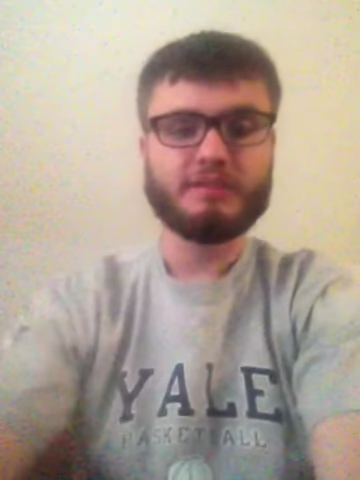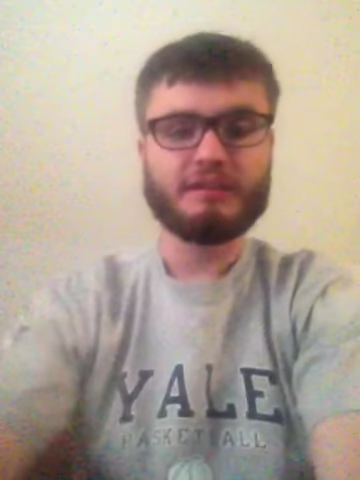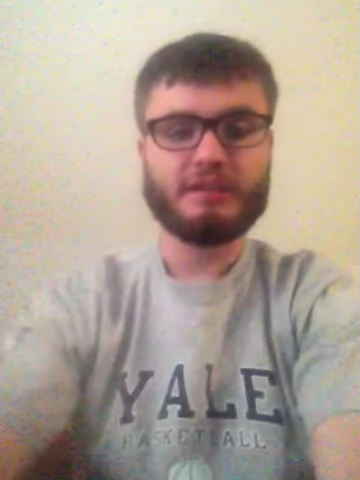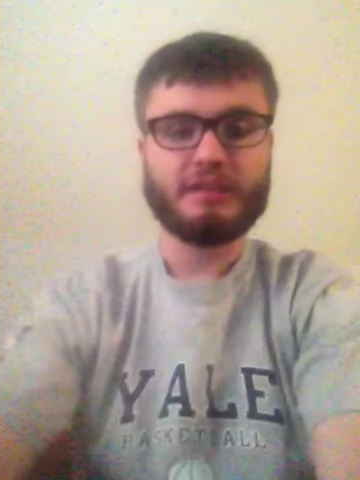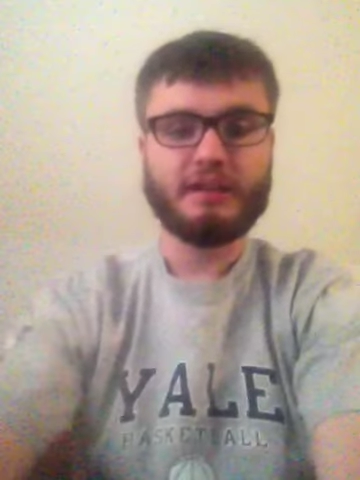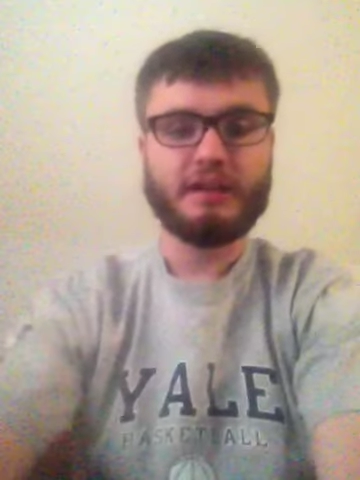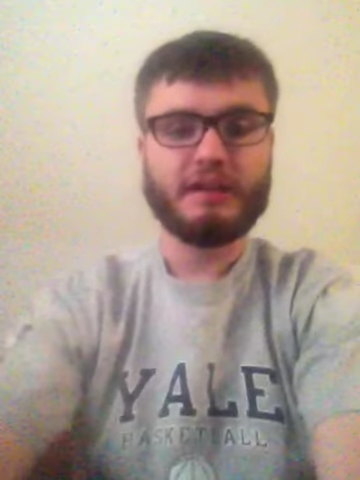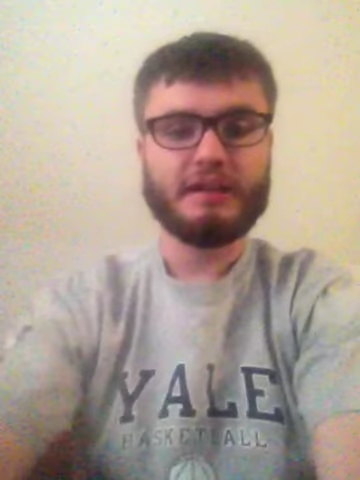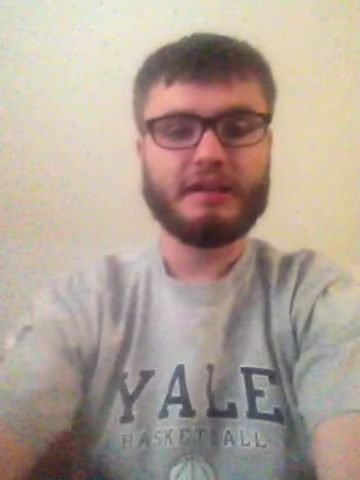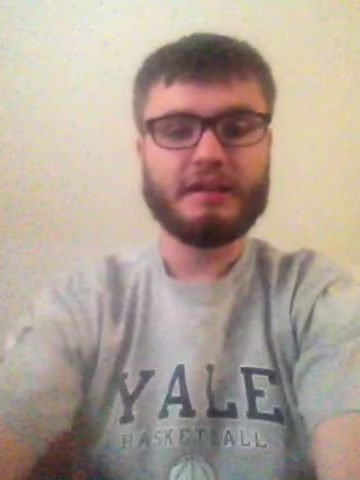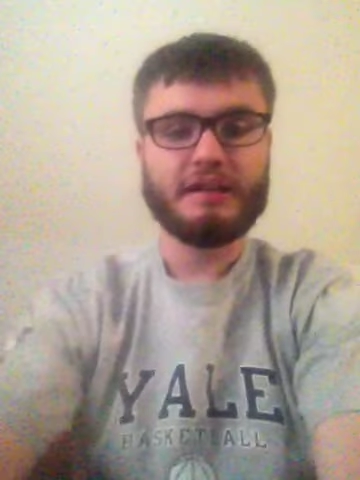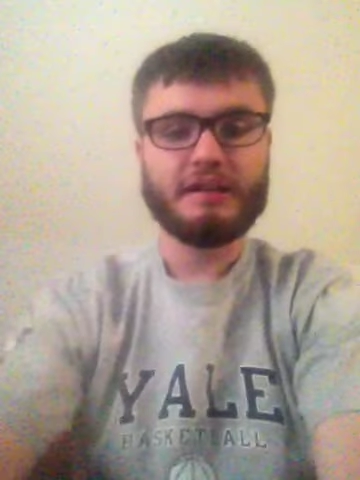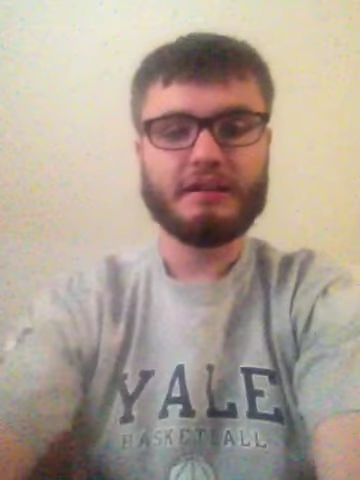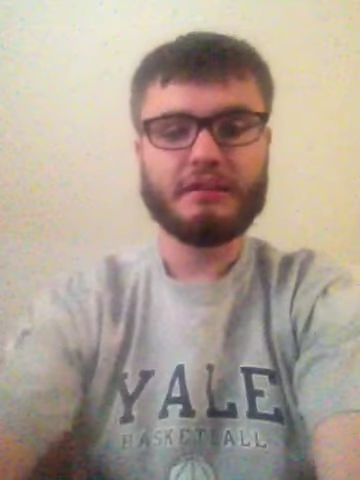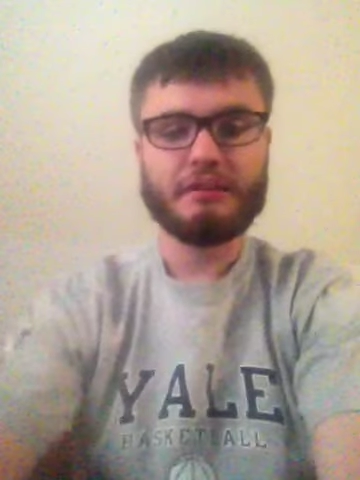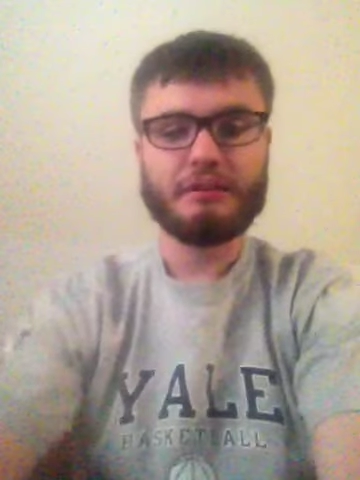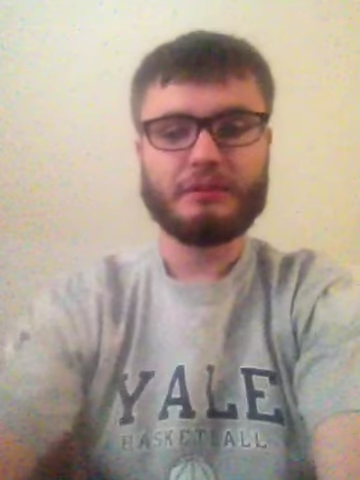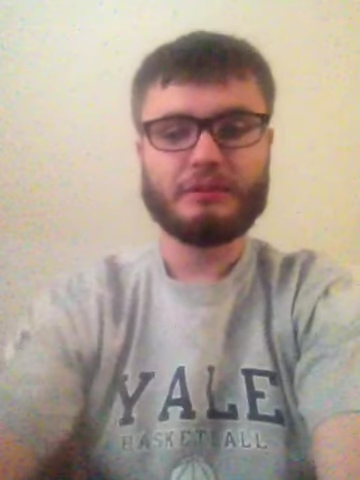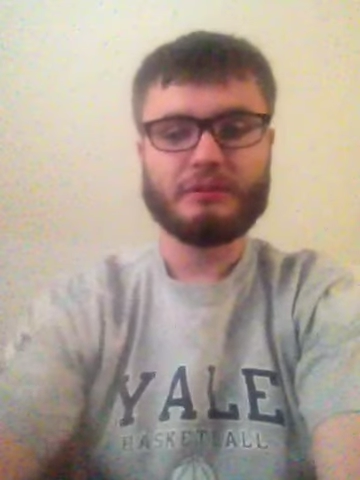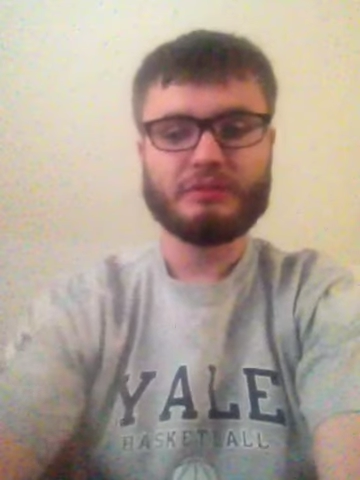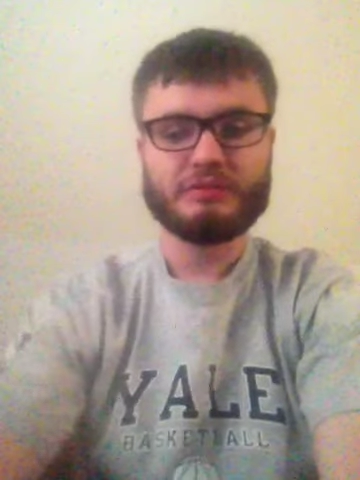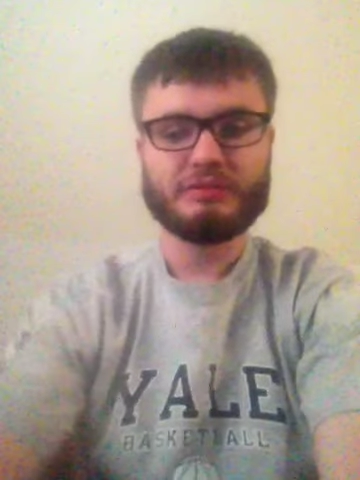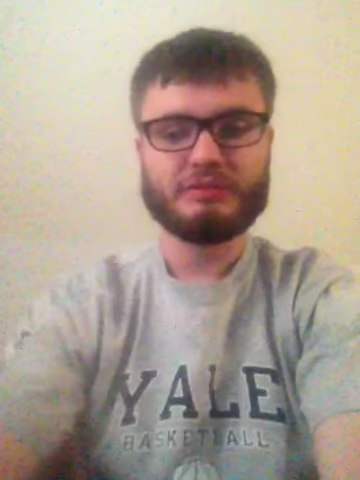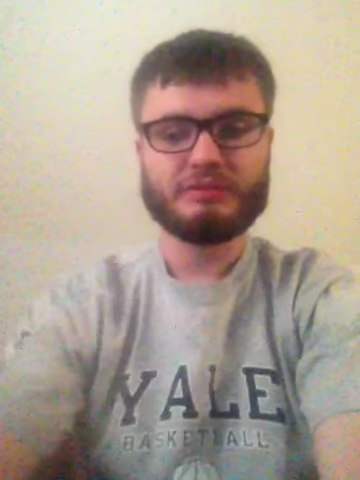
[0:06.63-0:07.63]
nine
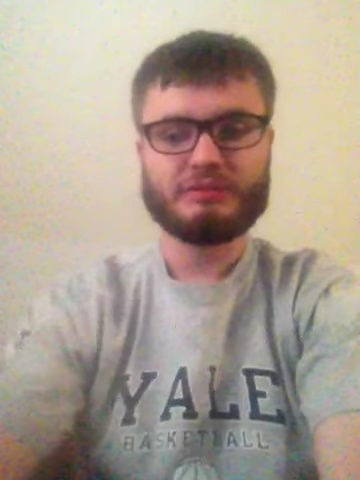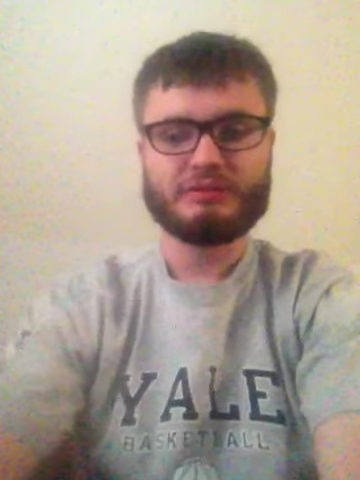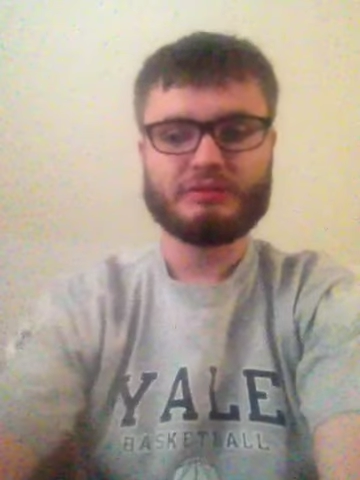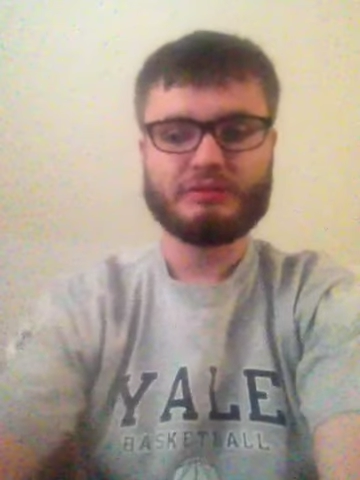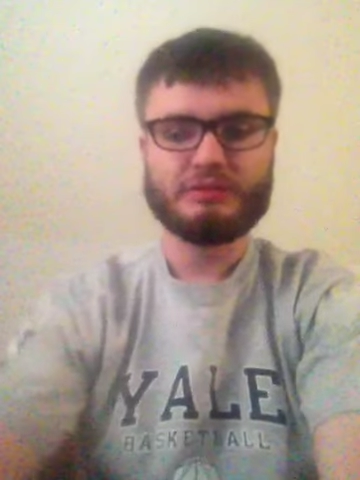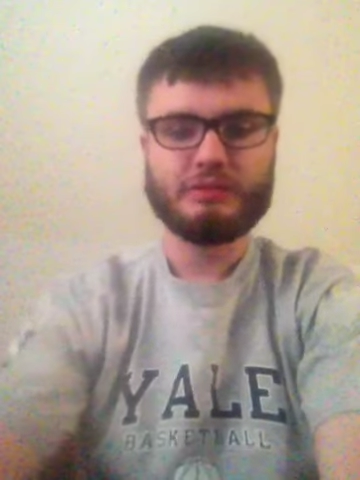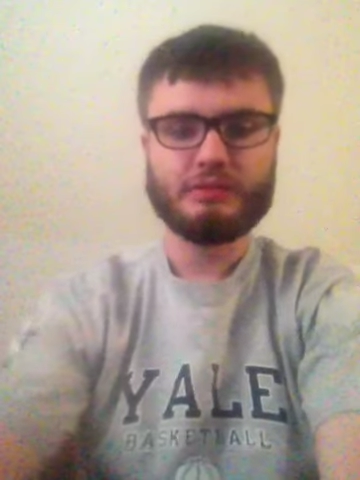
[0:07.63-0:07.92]
hours.